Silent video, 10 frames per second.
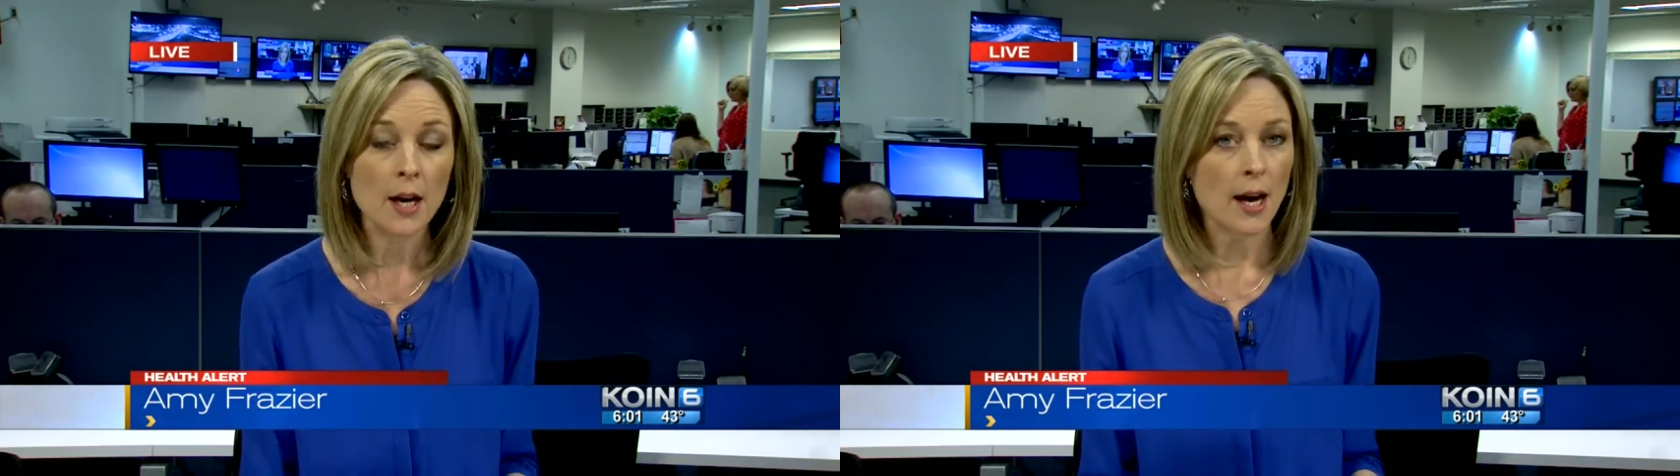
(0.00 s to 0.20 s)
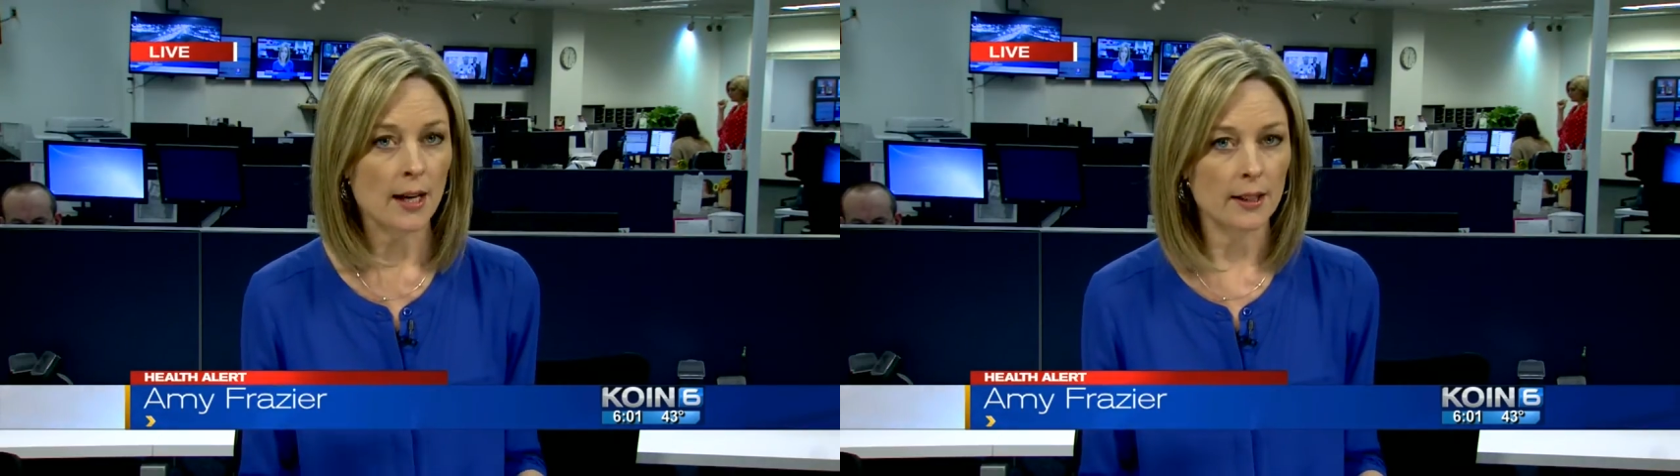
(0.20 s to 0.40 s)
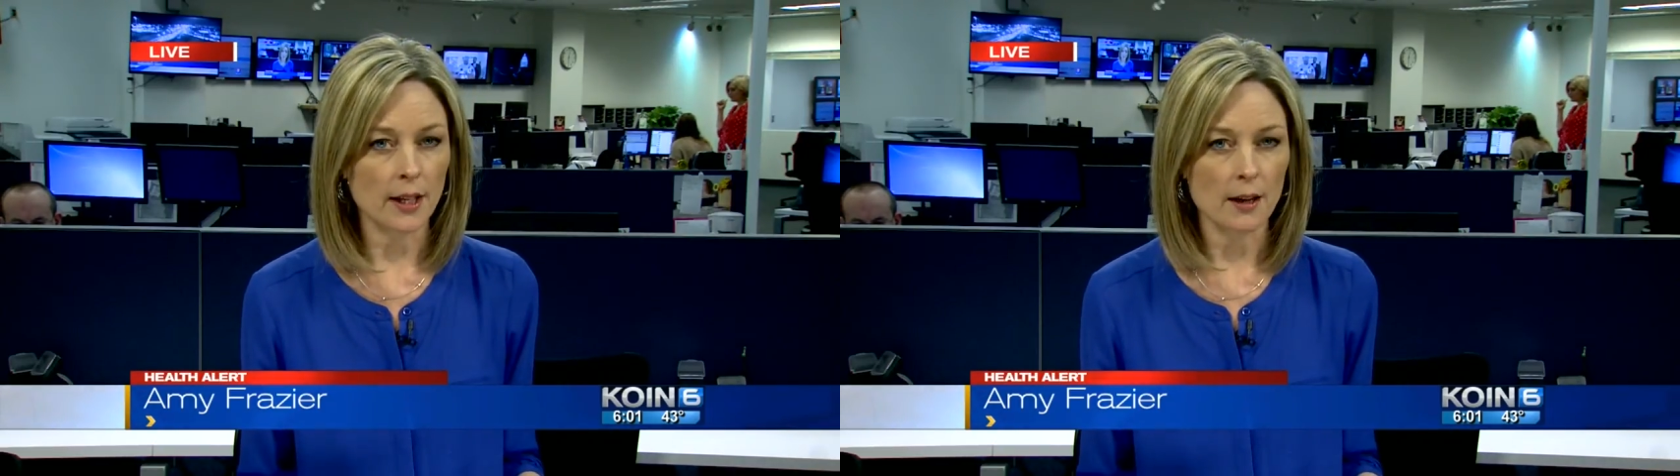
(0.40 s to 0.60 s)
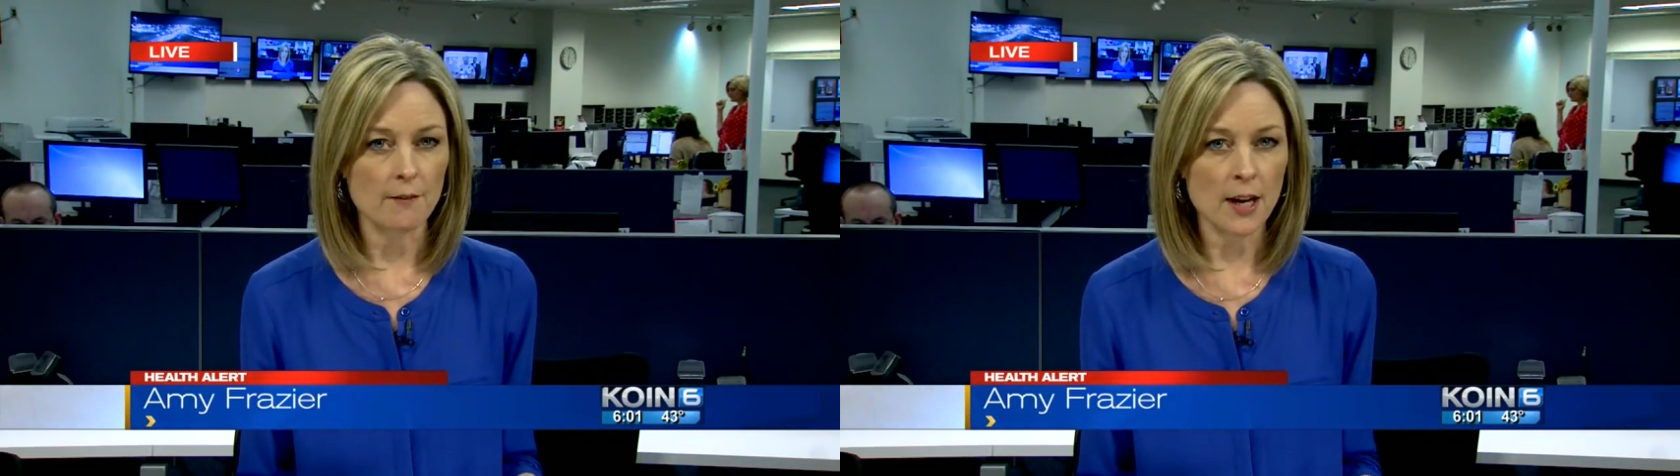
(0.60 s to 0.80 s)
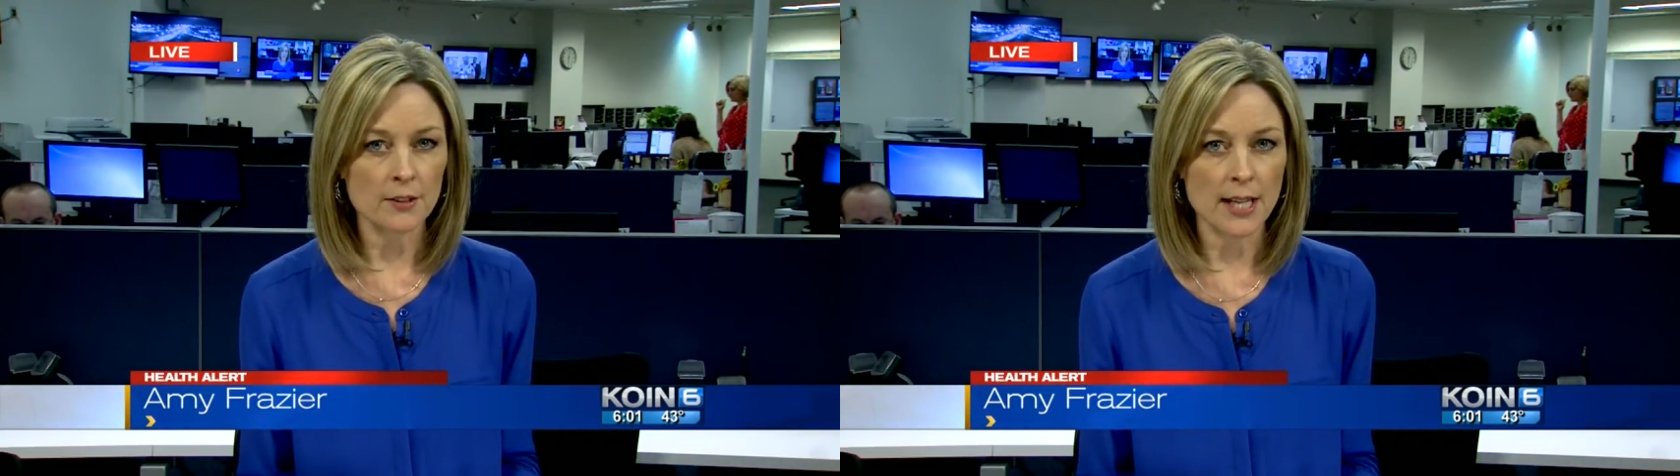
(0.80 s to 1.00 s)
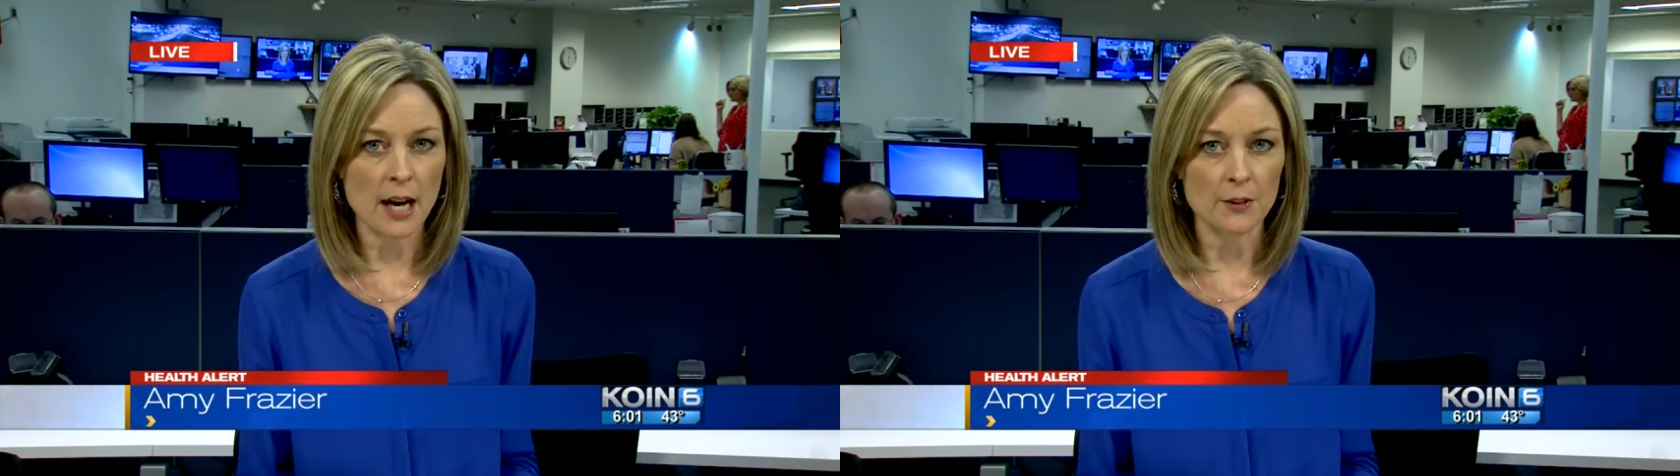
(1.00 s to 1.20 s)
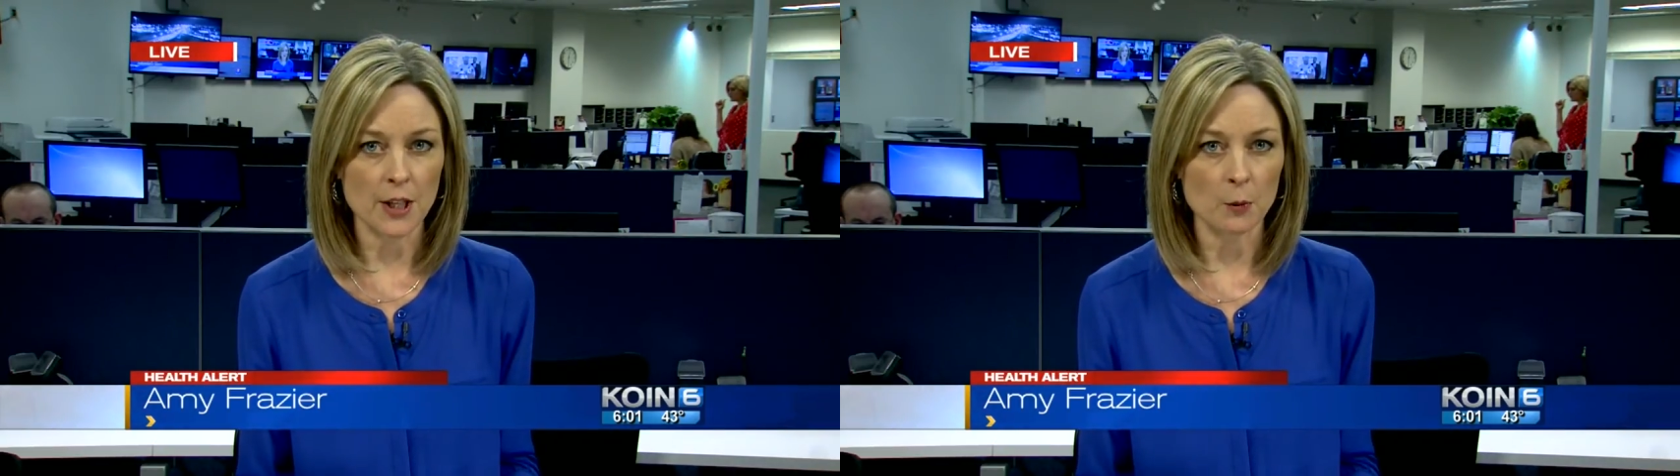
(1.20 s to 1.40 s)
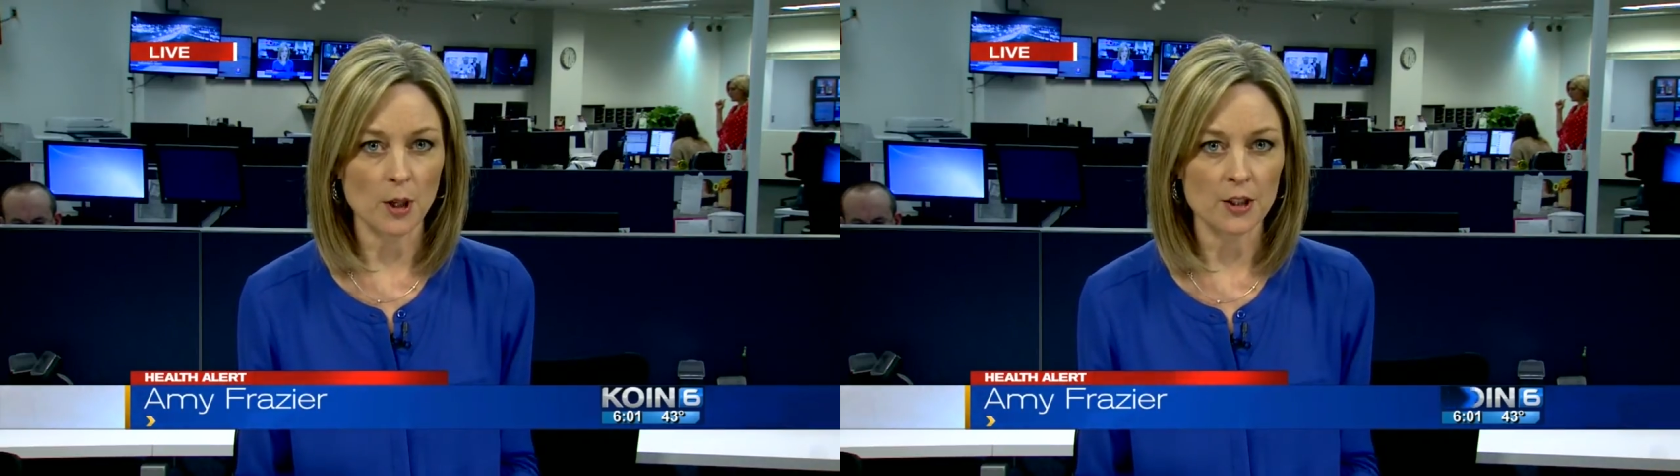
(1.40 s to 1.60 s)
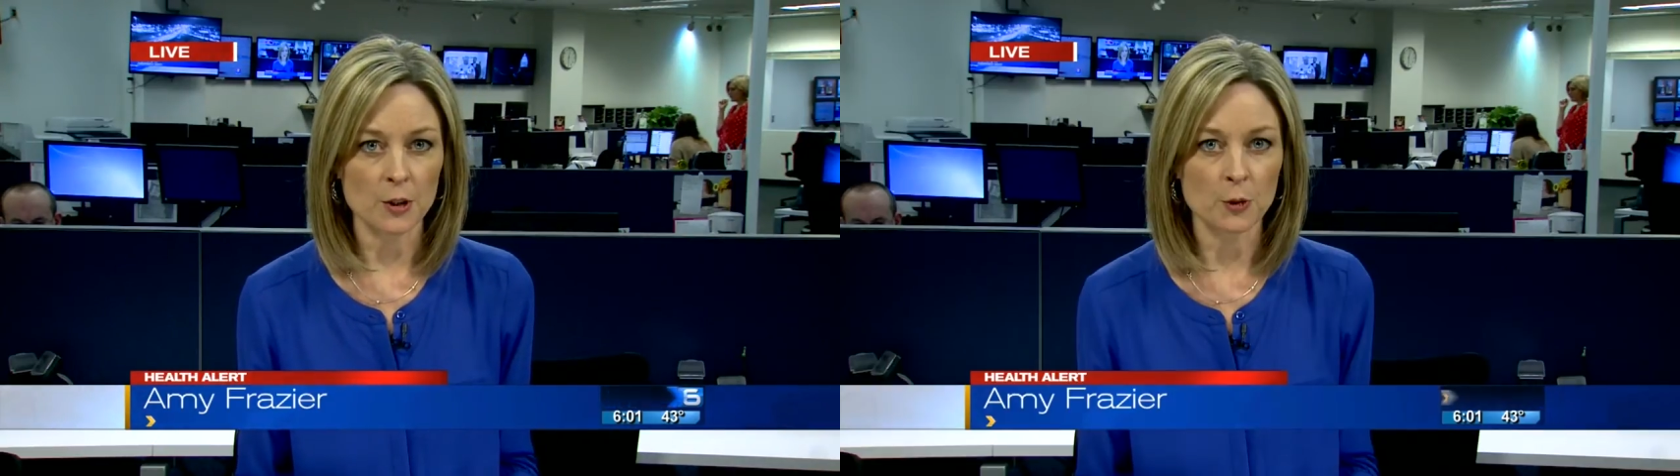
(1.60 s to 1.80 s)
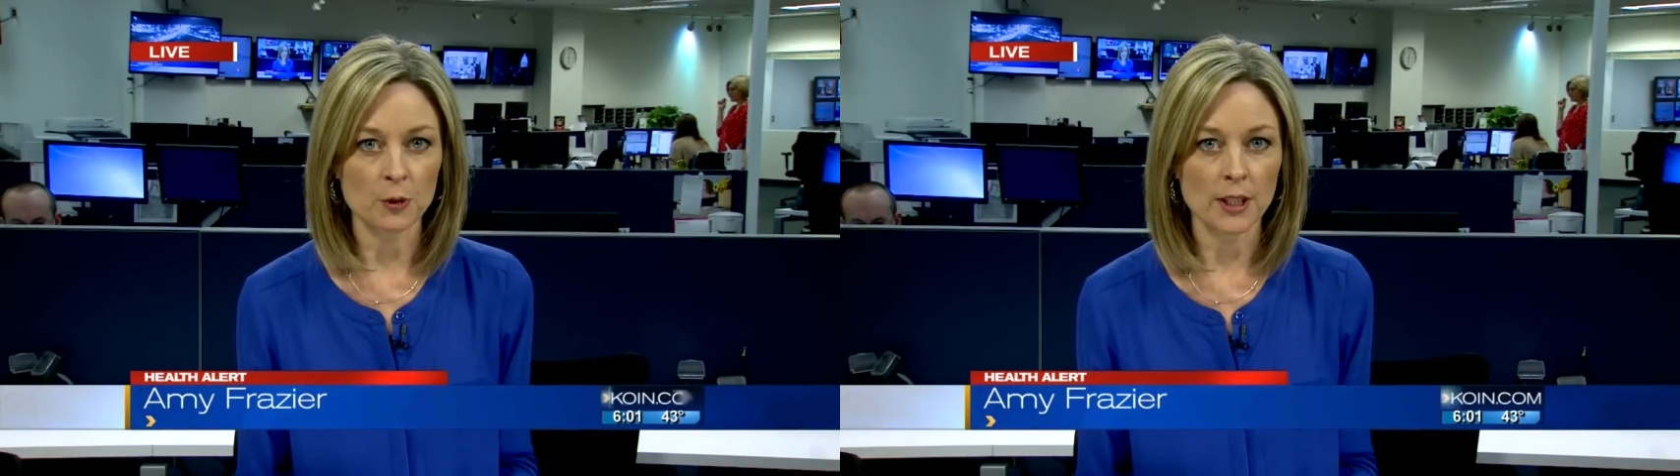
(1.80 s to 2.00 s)
And I found out that whether
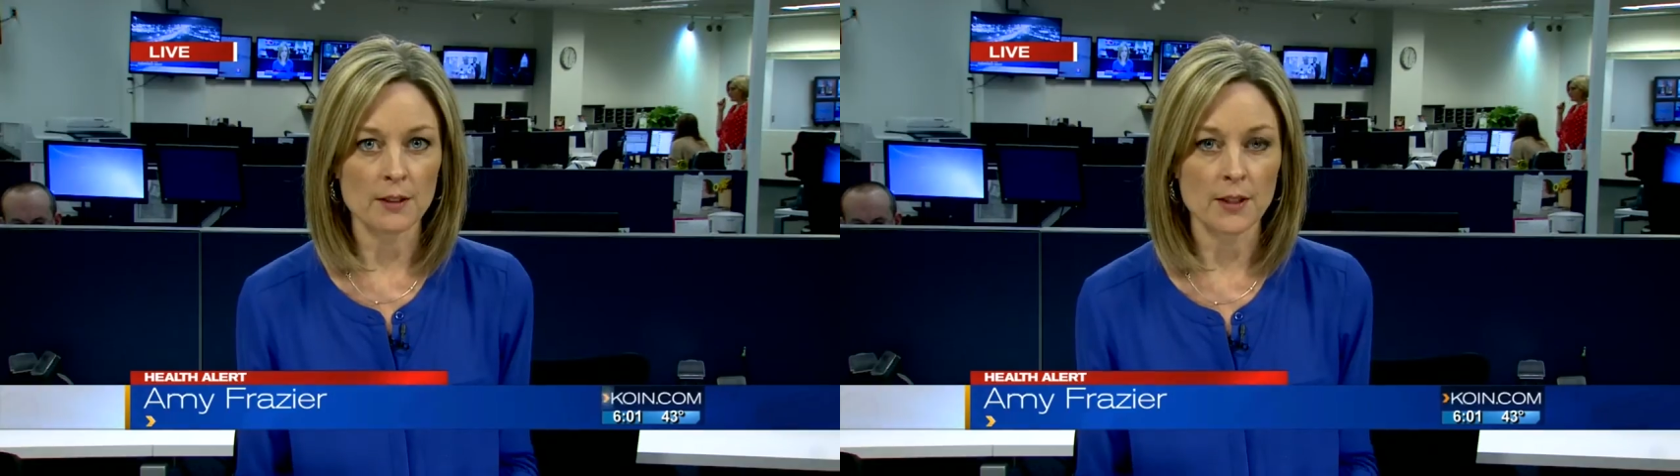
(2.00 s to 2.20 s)
you live